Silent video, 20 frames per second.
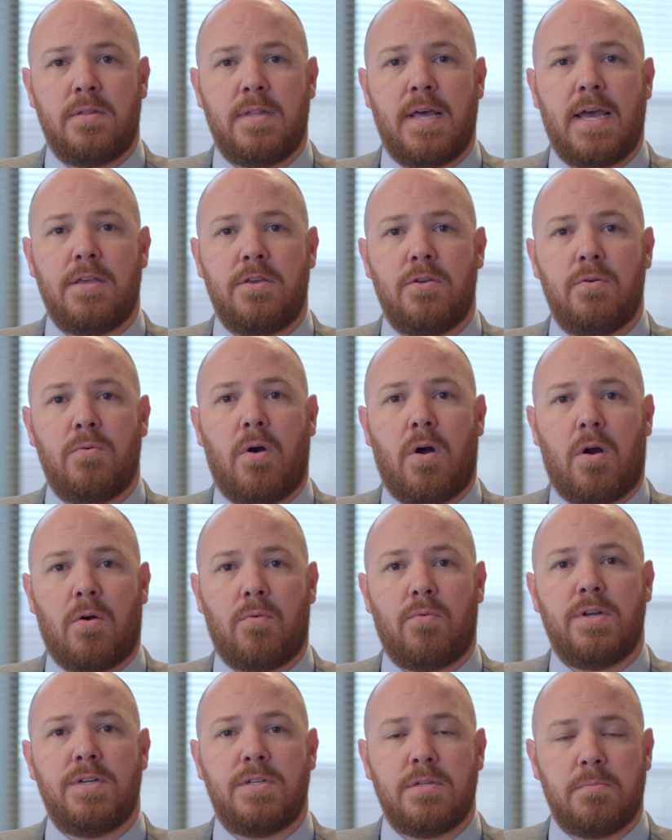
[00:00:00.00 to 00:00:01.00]
that you are
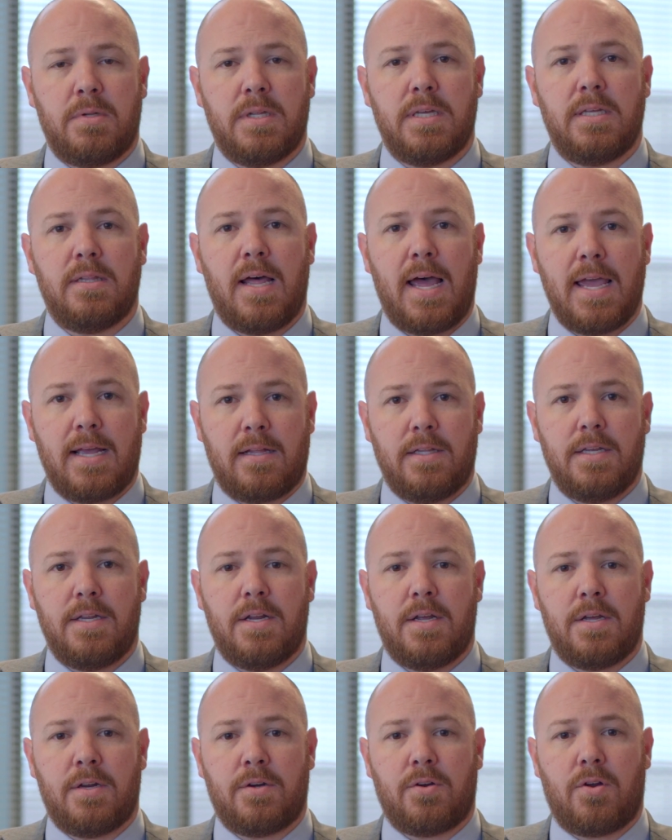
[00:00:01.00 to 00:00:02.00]
reasonably likely
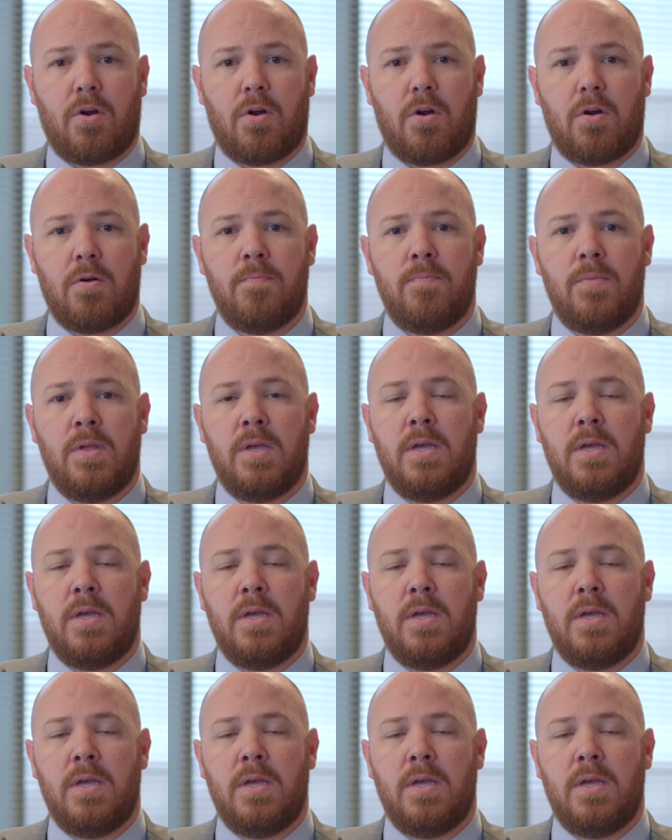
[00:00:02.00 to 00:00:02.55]
to incur,